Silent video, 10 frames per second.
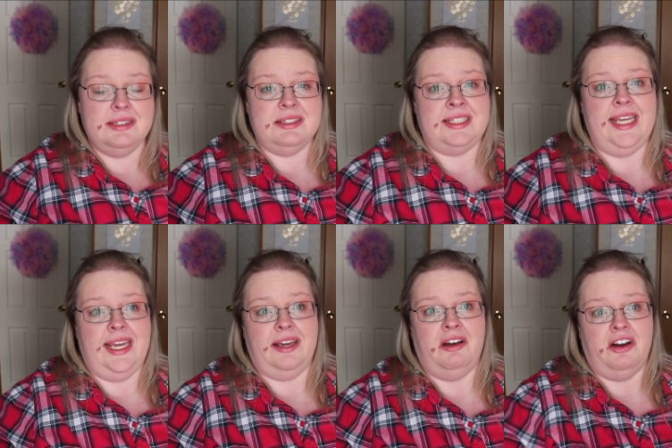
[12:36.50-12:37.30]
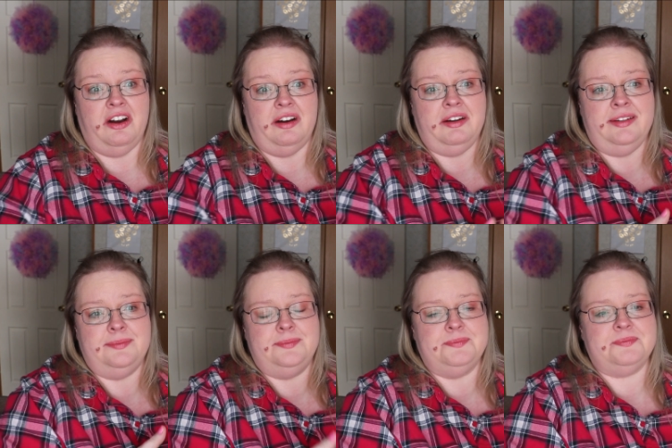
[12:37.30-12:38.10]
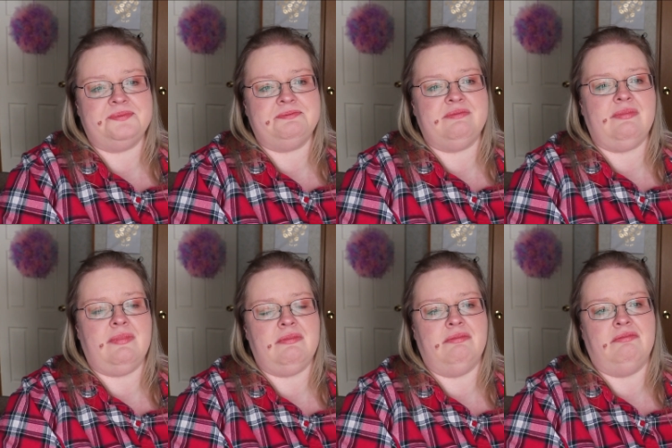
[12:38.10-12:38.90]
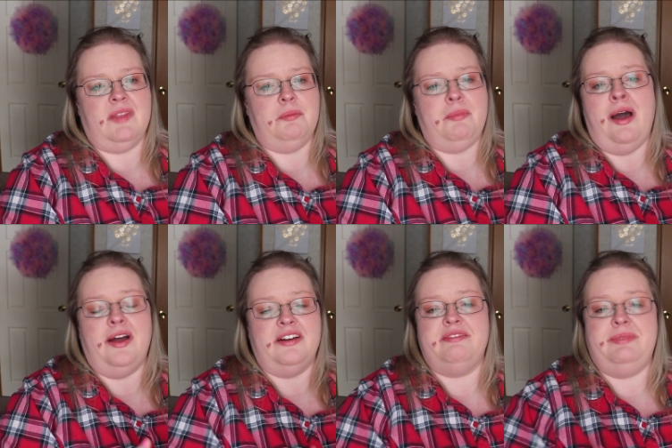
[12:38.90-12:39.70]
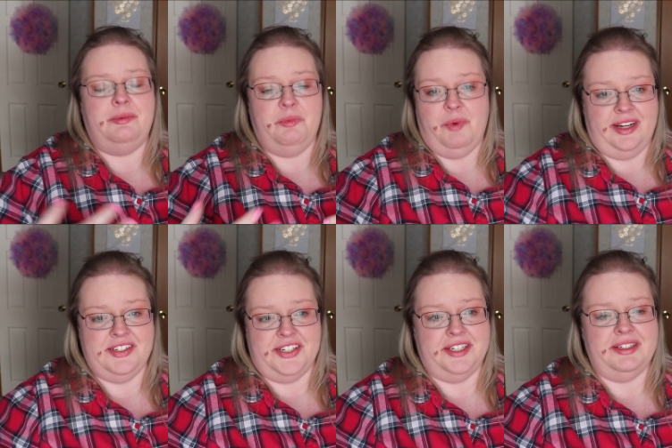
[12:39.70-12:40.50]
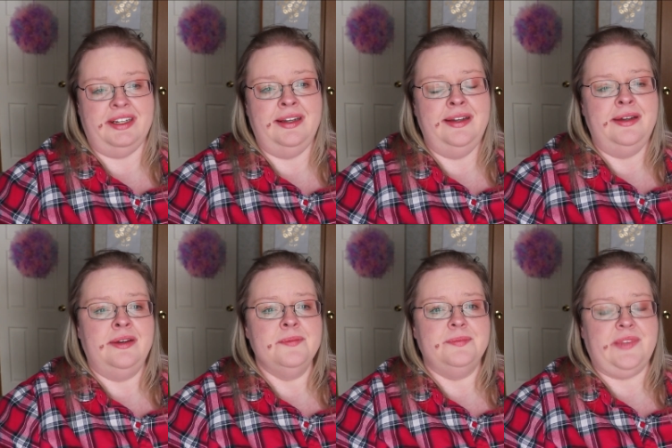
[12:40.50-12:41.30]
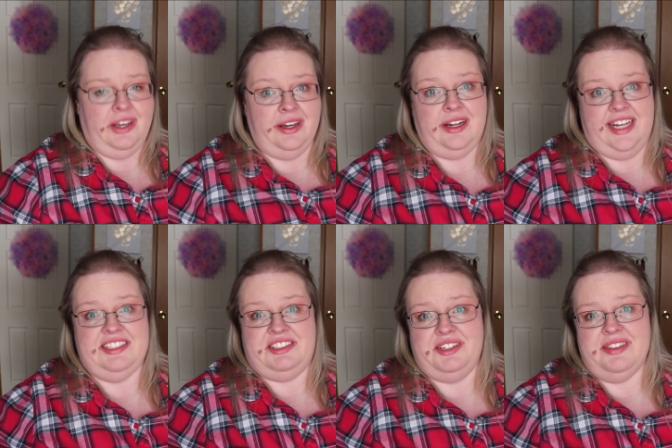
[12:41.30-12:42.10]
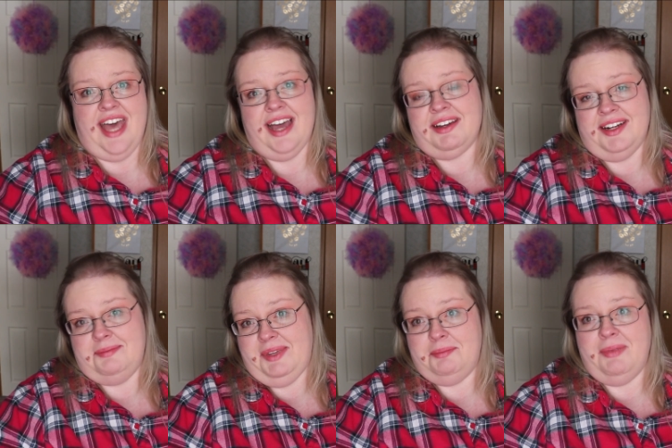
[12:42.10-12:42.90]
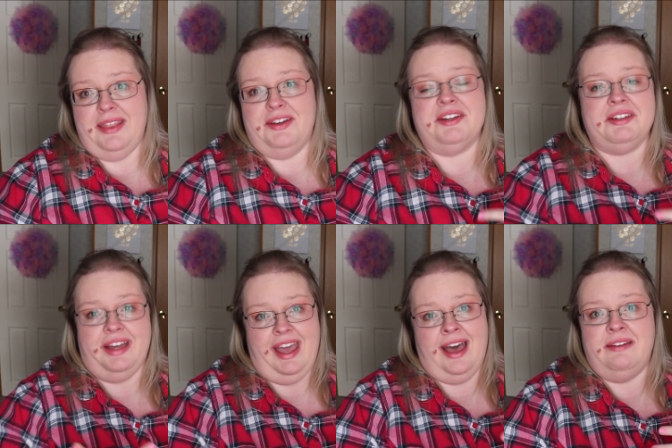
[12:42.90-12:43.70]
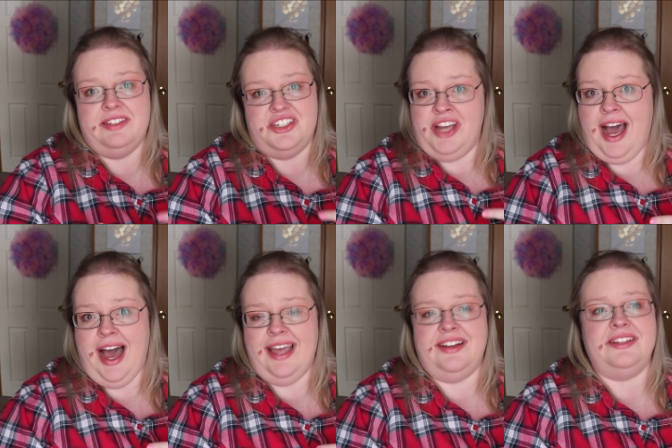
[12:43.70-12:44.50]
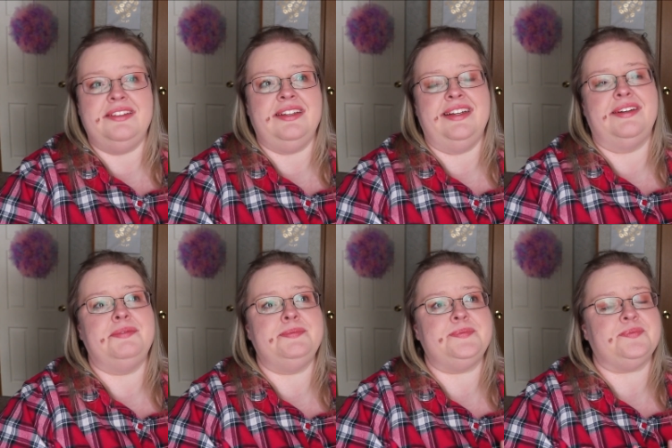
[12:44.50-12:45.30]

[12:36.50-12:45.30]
seeing her, part of me wondered could I do that? Could I be a mother? Could I have a child? You know.